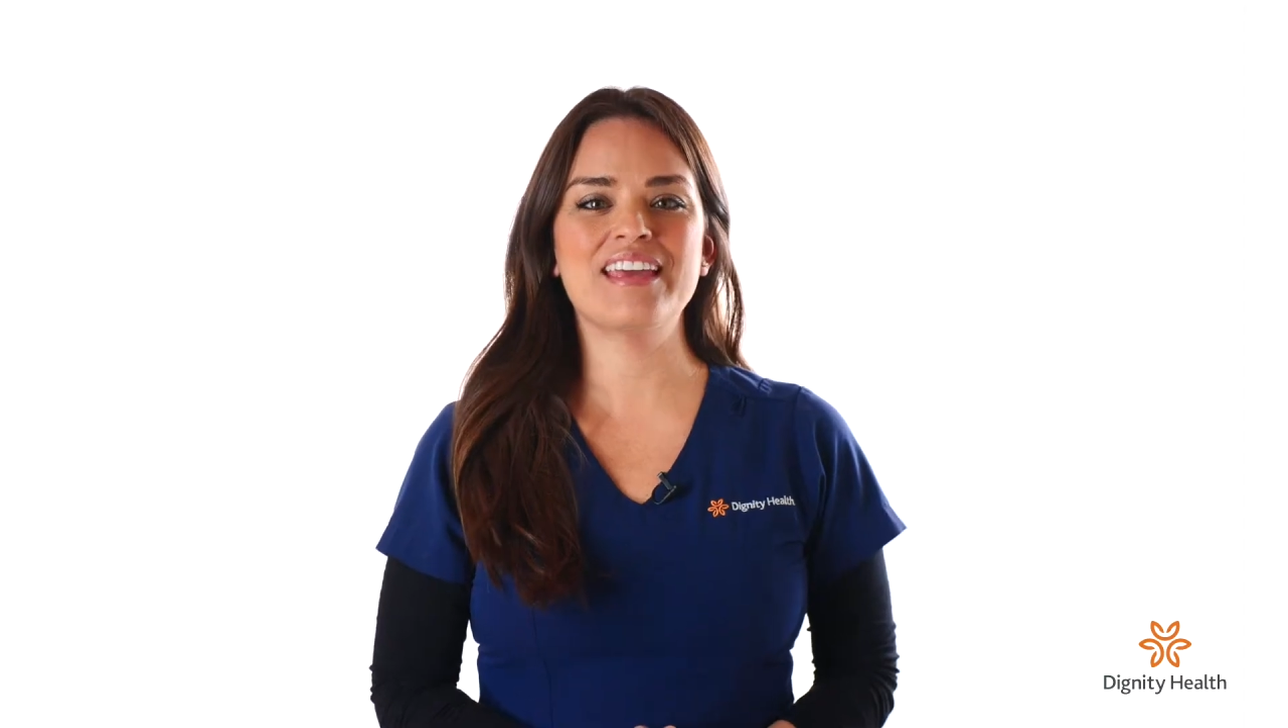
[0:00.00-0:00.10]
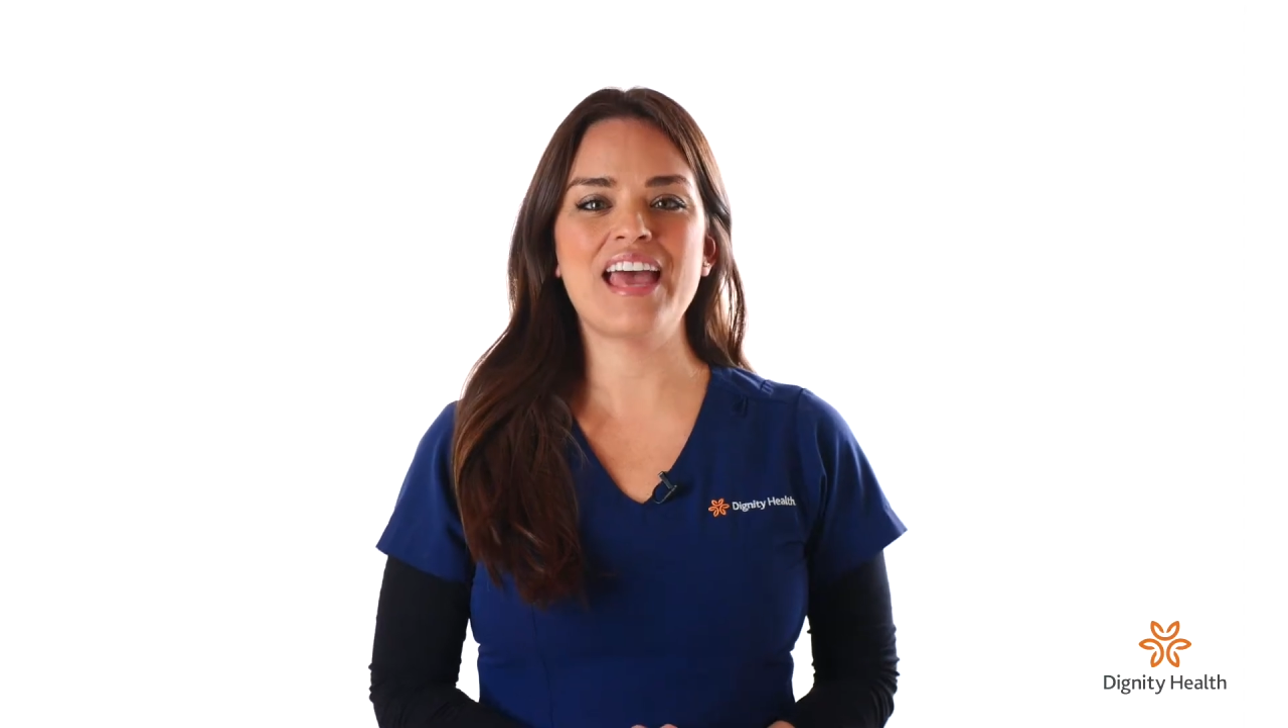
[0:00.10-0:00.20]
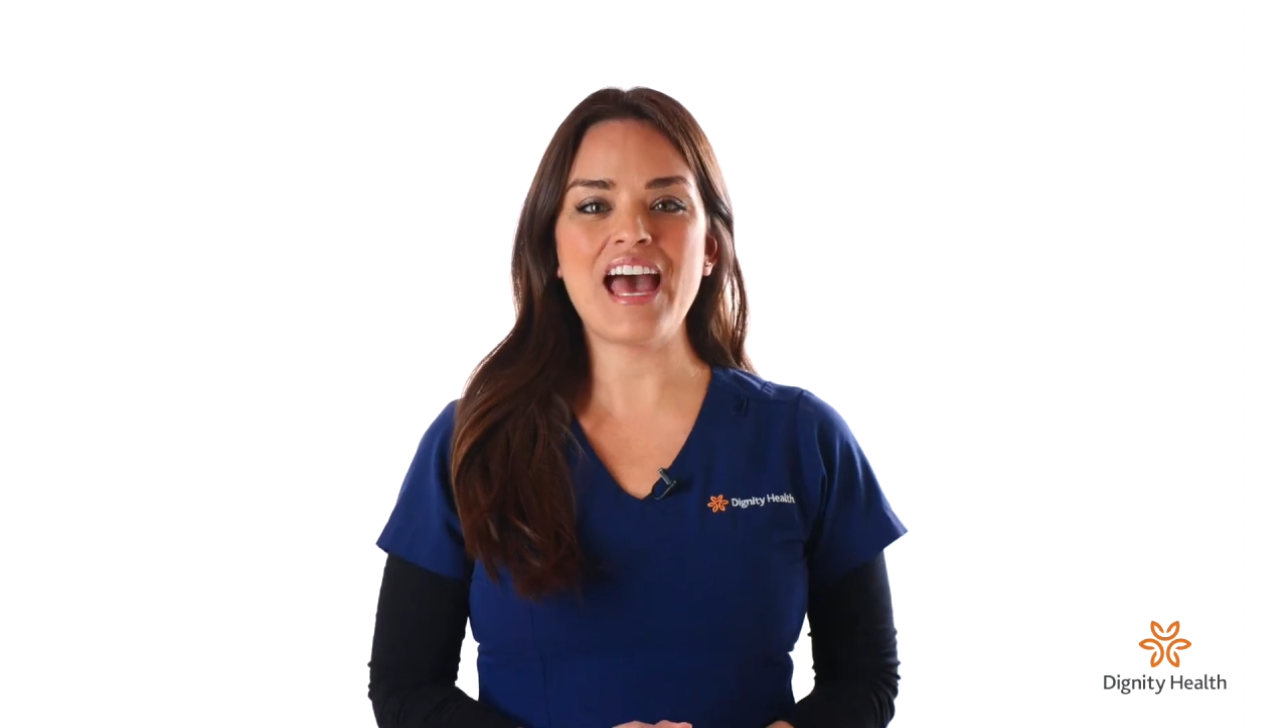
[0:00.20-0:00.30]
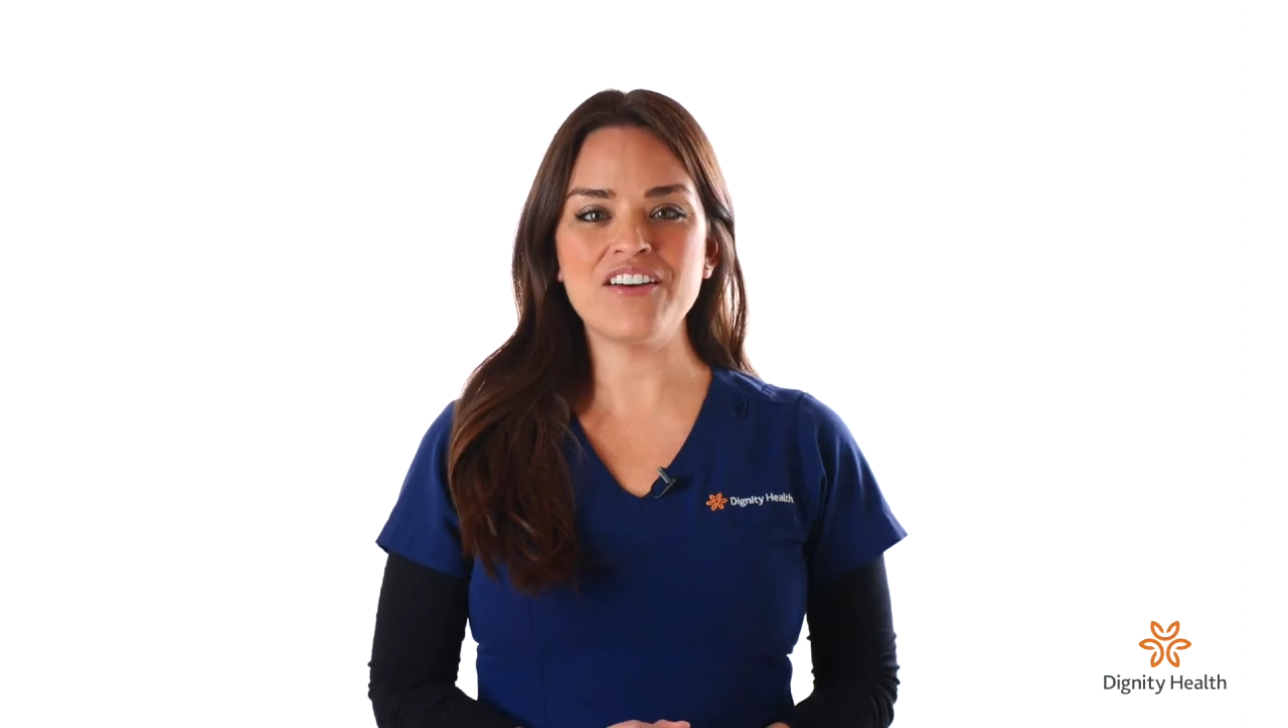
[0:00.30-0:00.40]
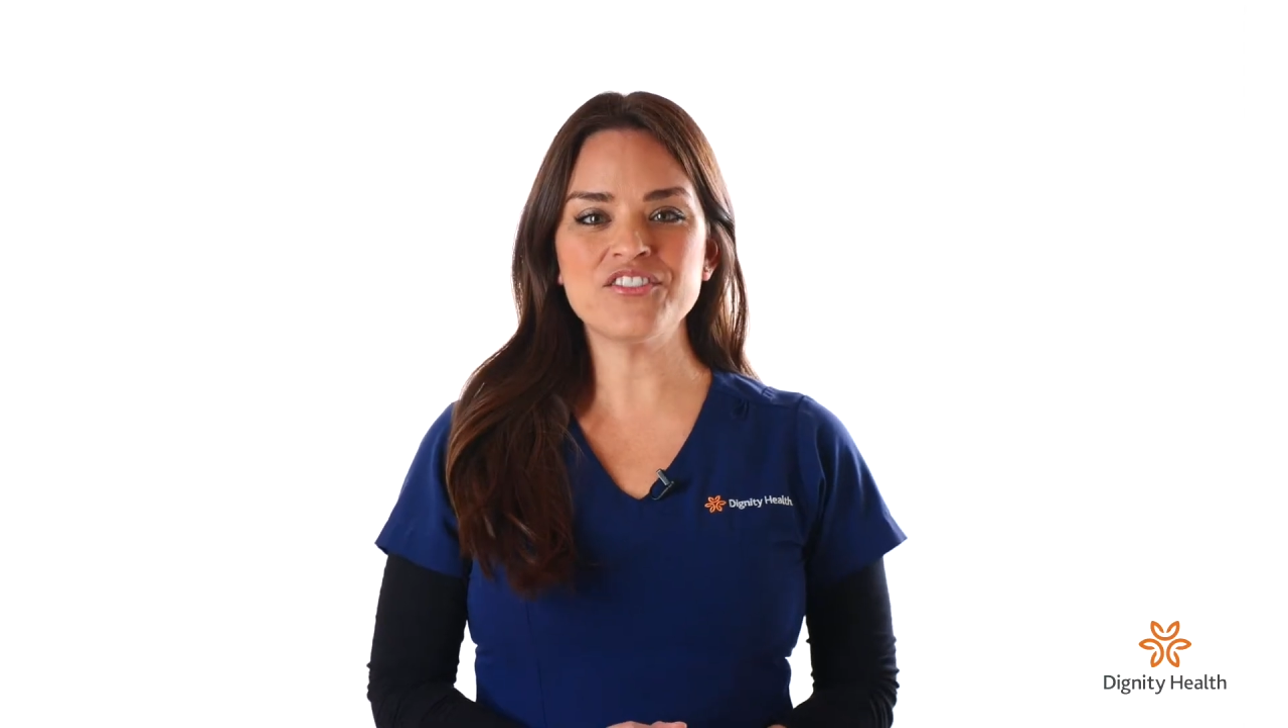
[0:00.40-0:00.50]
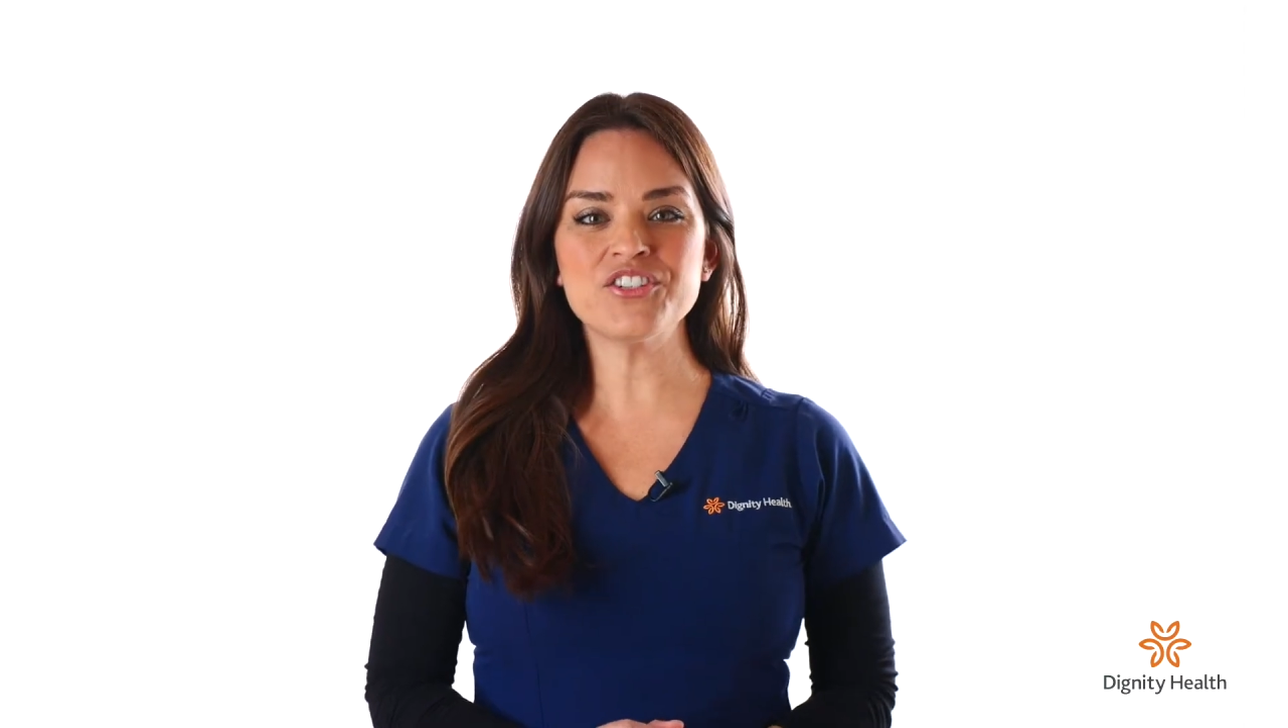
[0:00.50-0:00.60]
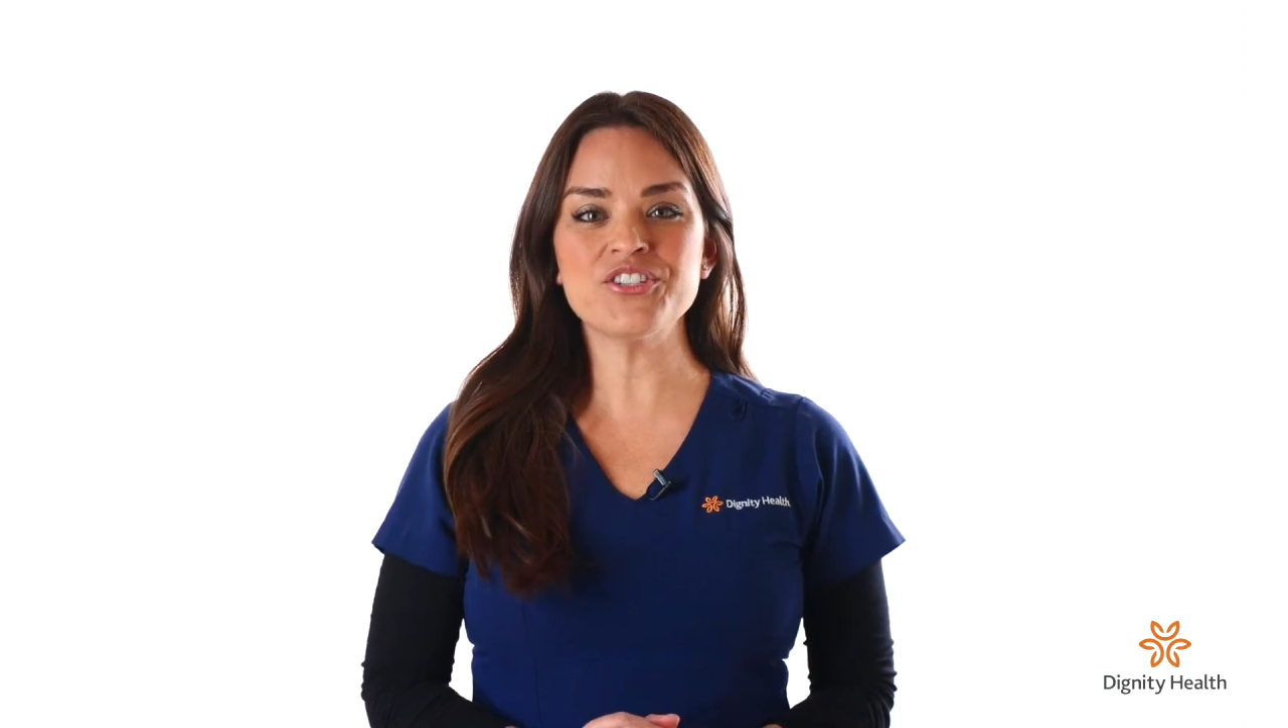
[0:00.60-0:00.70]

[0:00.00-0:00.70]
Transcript: After